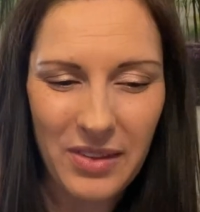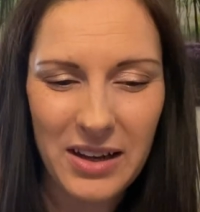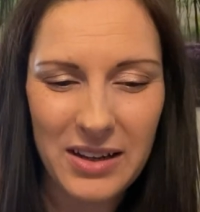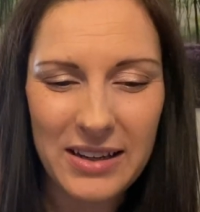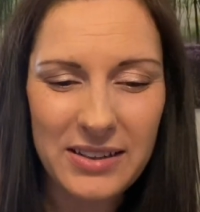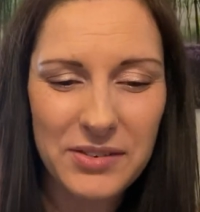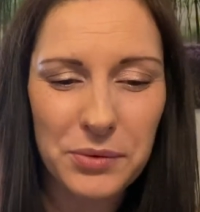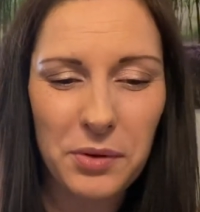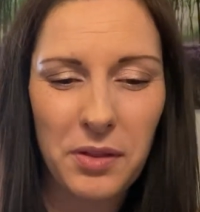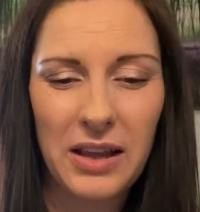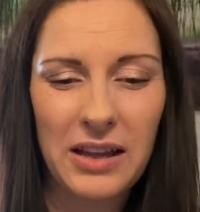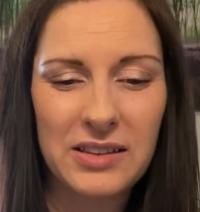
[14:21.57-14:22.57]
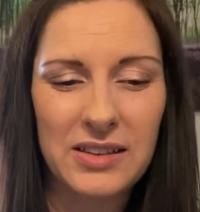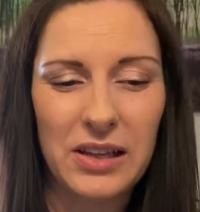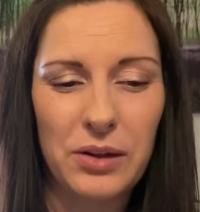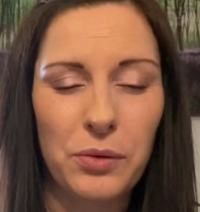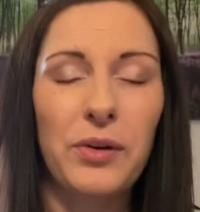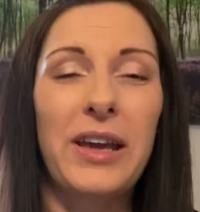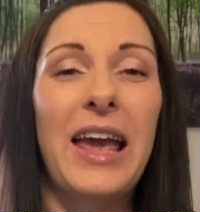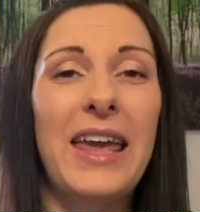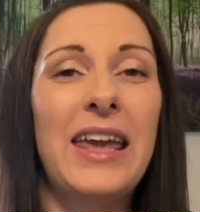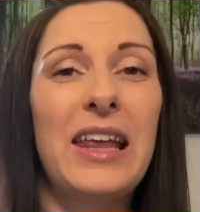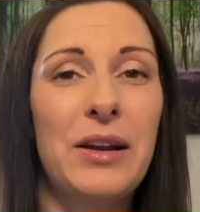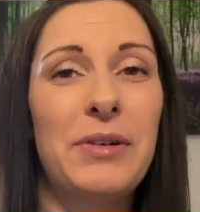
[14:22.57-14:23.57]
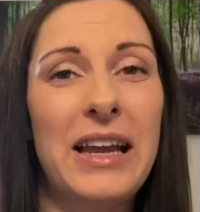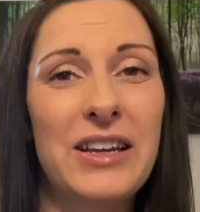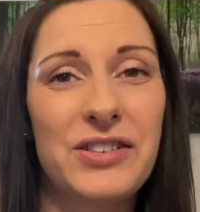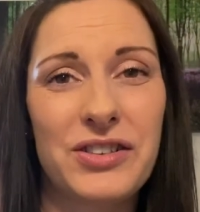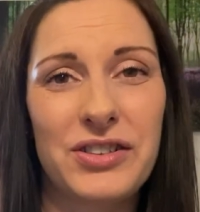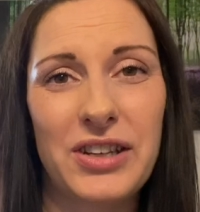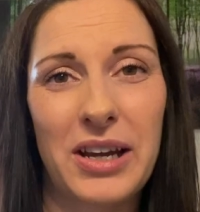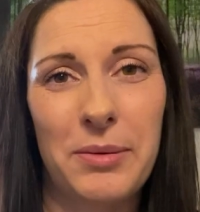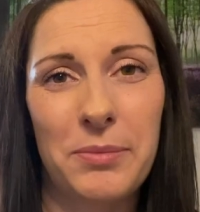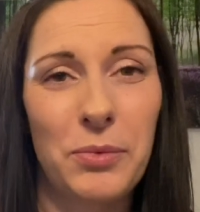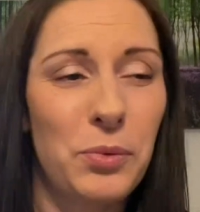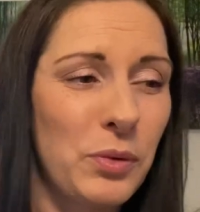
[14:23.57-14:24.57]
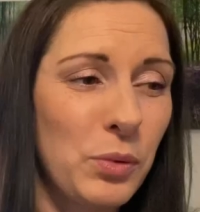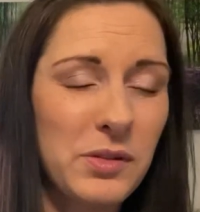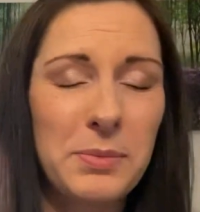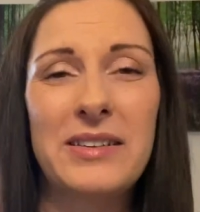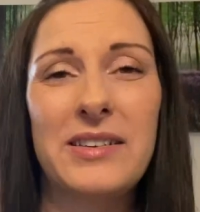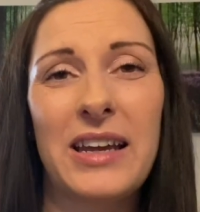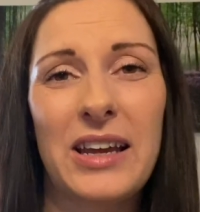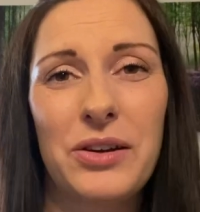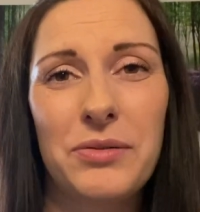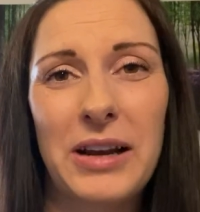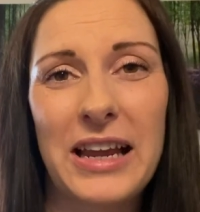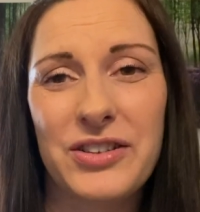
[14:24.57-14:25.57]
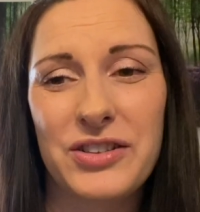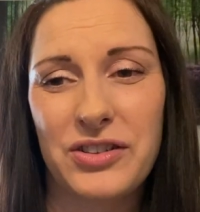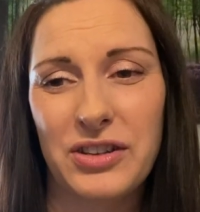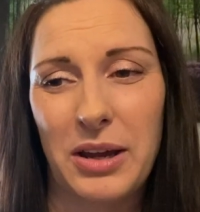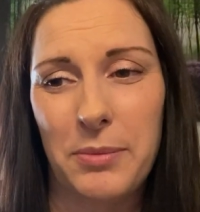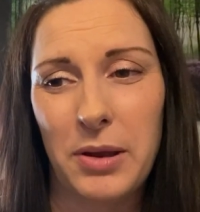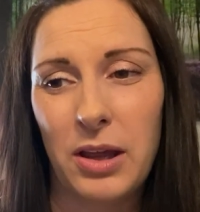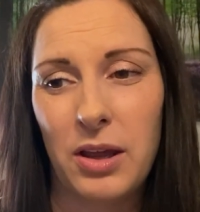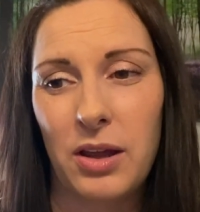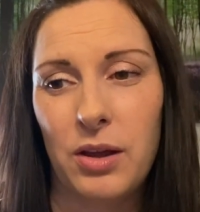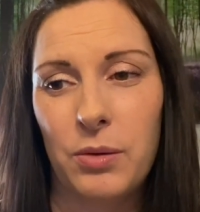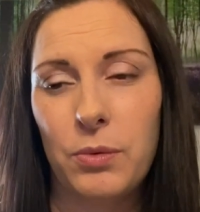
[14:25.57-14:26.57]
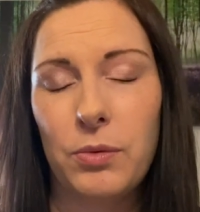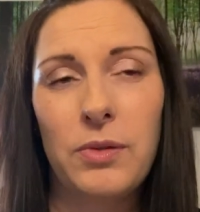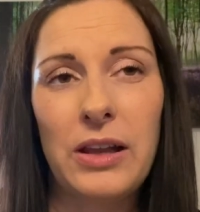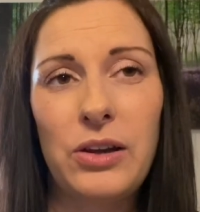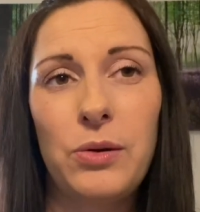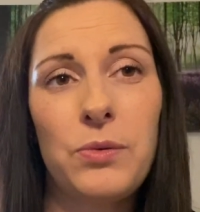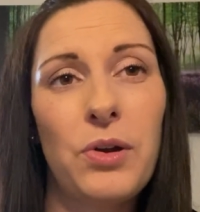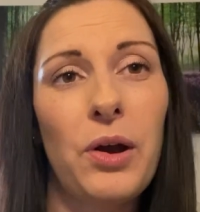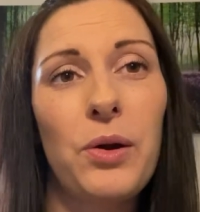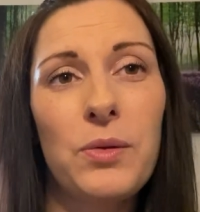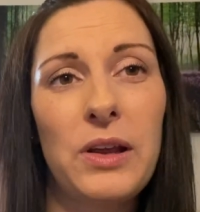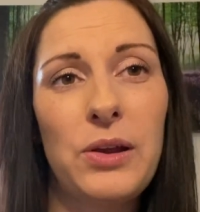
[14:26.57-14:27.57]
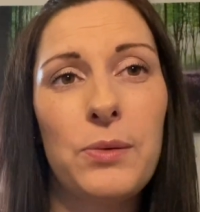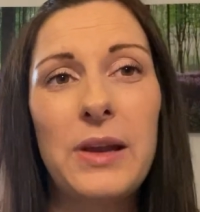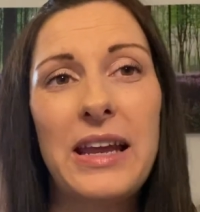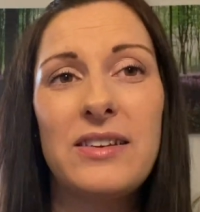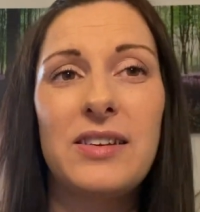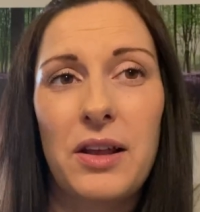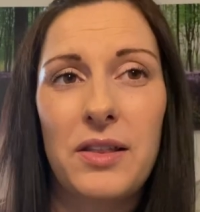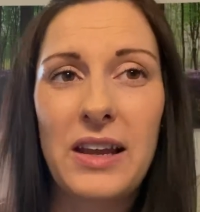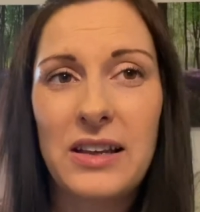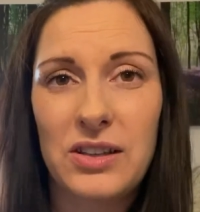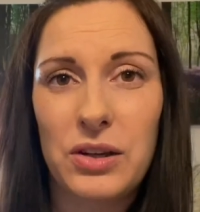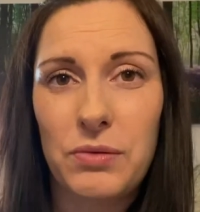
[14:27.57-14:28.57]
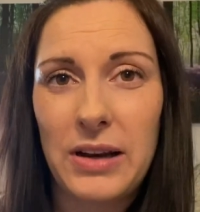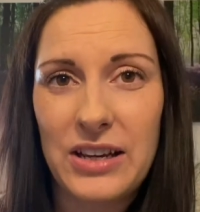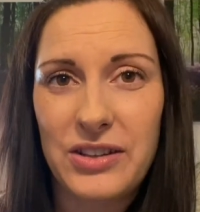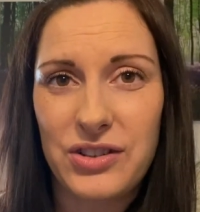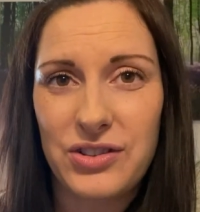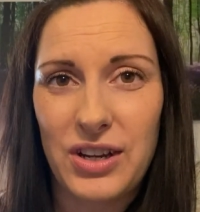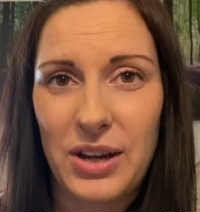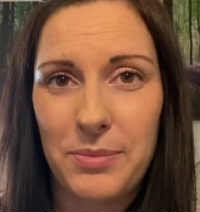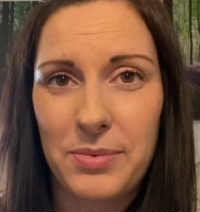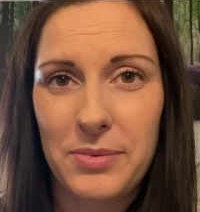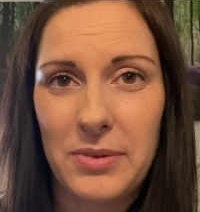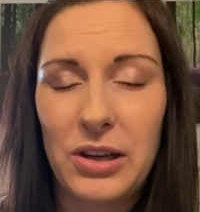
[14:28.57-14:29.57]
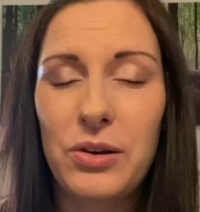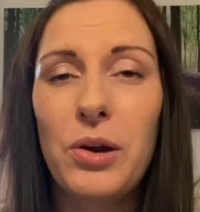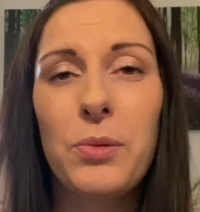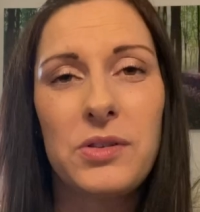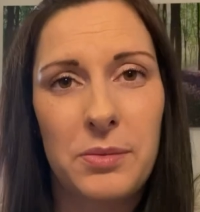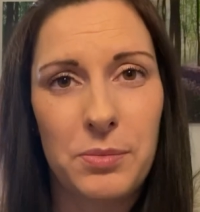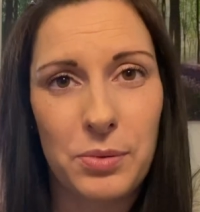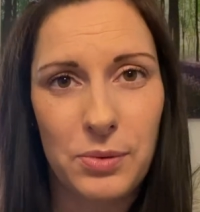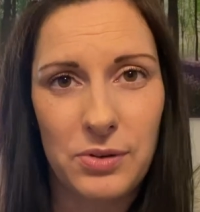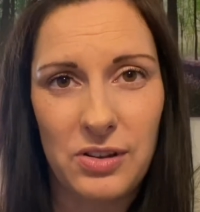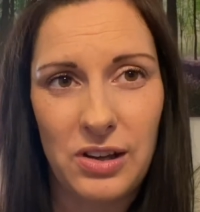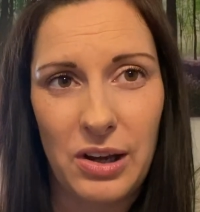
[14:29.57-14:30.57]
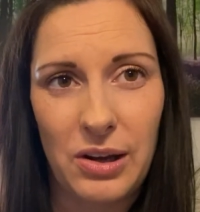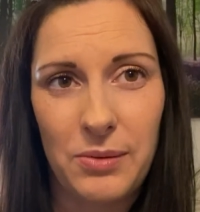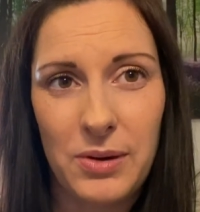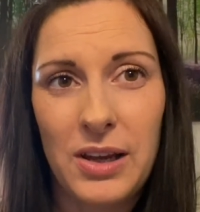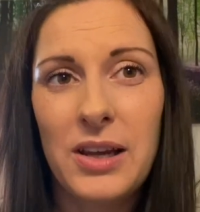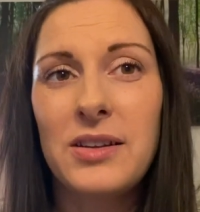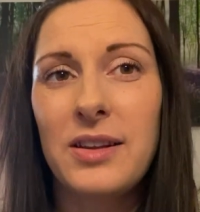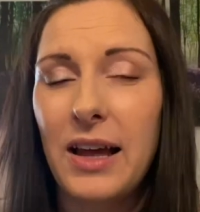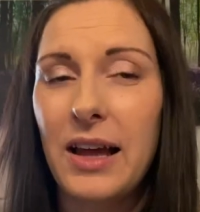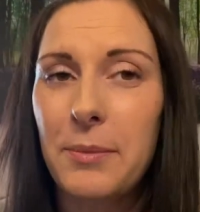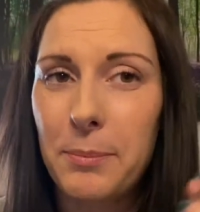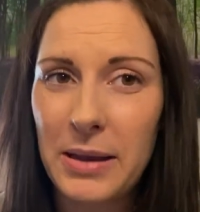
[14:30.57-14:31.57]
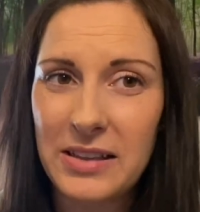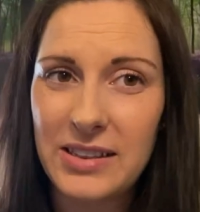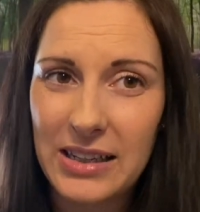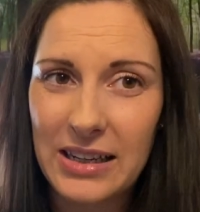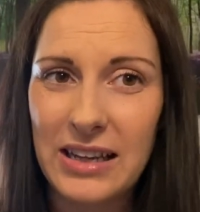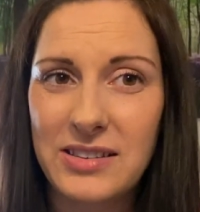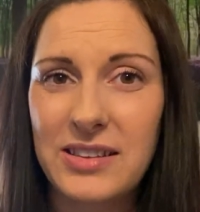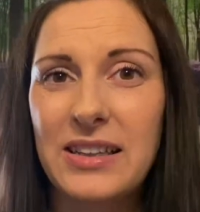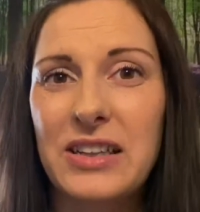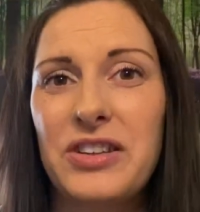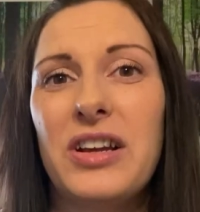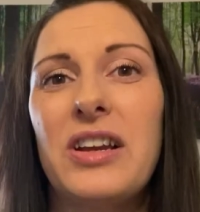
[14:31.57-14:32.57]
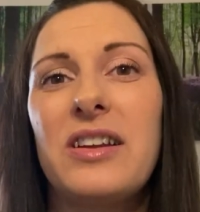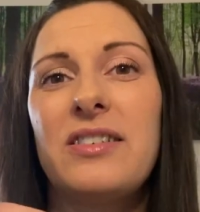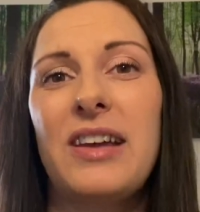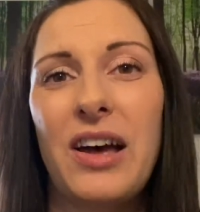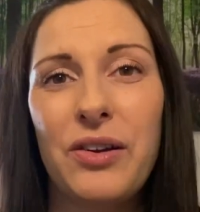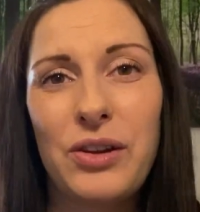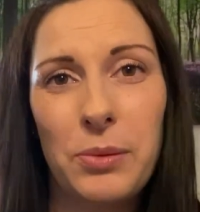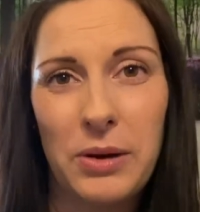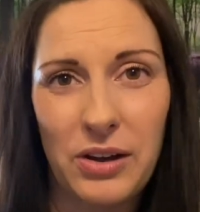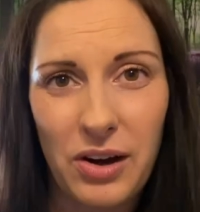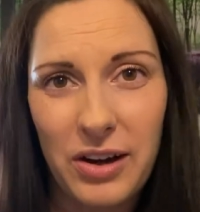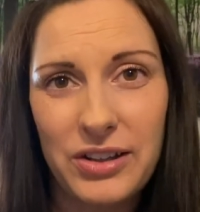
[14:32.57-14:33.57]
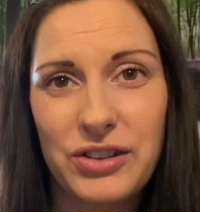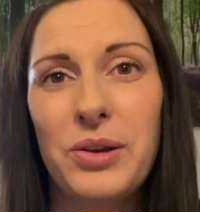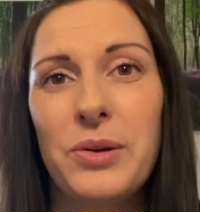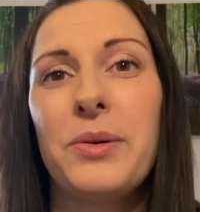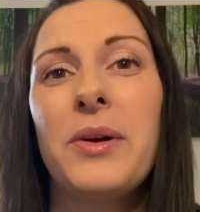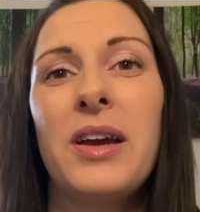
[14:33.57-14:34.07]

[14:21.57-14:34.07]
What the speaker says: List all the things that you're not getting in a relationship, what's missing in your relationship. Well, then you know that you need certain things in your relationship, and you know what's important to you. So that missing list is actually going to tell you and guide you,